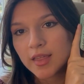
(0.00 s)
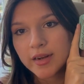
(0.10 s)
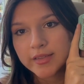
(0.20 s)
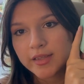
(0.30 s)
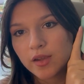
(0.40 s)

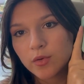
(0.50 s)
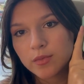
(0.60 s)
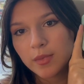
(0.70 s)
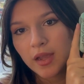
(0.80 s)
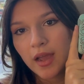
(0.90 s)
I take with
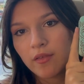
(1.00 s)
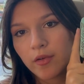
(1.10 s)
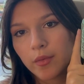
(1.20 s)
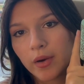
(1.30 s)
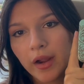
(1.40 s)
me
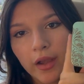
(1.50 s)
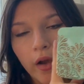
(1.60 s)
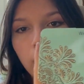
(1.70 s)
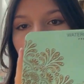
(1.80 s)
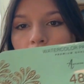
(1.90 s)
everywhere I
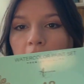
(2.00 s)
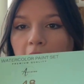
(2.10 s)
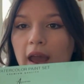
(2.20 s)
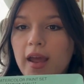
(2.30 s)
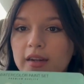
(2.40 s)
go,
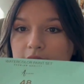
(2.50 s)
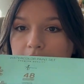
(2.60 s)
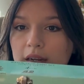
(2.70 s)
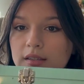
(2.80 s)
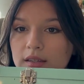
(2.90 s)
and it's
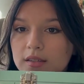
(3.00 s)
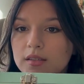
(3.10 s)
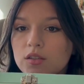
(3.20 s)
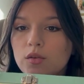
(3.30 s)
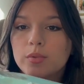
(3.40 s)
nice because
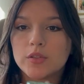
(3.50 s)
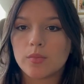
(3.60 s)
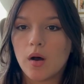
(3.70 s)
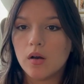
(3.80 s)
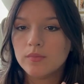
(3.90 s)
it's super
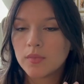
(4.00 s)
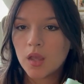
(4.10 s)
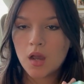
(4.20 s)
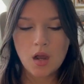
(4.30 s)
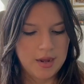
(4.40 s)
small
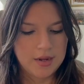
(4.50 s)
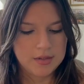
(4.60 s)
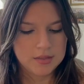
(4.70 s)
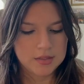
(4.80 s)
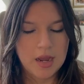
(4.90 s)

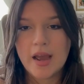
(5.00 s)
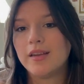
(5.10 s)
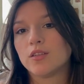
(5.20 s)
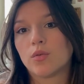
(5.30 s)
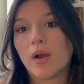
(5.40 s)
and I
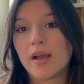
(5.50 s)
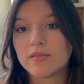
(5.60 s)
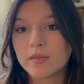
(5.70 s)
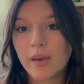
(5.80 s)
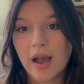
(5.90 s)
don't have
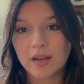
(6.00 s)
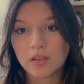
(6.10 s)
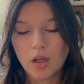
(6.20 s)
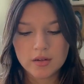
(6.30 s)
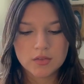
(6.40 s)
to pack a
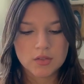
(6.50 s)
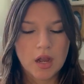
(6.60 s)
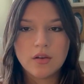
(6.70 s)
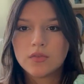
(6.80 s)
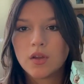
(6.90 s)
lot of
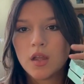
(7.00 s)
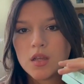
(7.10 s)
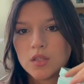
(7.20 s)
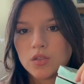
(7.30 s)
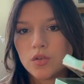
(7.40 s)
stuff.
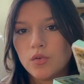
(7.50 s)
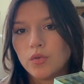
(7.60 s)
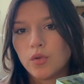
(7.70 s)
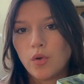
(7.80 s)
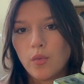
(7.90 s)
So
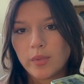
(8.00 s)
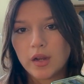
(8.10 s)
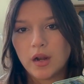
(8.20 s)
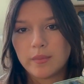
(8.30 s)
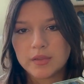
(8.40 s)
you open
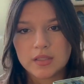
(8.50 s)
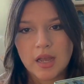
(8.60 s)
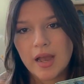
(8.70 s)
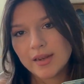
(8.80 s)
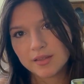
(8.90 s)
it up
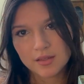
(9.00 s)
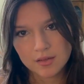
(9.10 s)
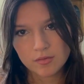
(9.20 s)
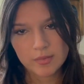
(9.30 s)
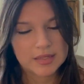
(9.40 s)
inside. It's a
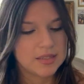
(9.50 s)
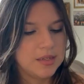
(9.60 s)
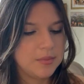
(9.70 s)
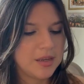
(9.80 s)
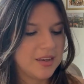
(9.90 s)
little
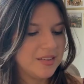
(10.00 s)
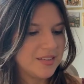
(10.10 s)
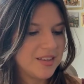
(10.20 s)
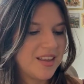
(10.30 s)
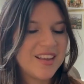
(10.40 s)
messy
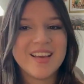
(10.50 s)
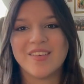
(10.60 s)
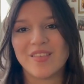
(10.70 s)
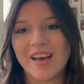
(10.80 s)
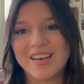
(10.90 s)
because
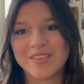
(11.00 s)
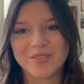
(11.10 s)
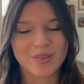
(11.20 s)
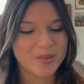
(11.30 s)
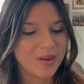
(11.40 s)
I've had it
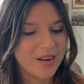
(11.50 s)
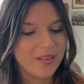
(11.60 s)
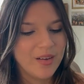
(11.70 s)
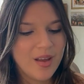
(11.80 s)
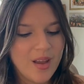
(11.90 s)
for a
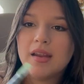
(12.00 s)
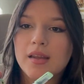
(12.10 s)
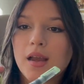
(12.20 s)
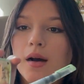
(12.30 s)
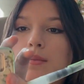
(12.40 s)
while.
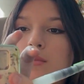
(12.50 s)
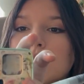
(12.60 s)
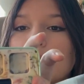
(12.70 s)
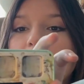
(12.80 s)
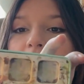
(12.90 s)
It comes
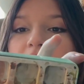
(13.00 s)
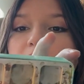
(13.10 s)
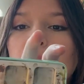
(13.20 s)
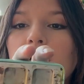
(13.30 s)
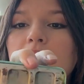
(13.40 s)
with a
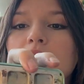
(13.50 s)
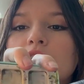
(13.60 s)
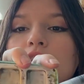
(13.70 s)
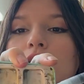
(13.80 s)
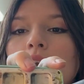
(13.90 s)
sponge,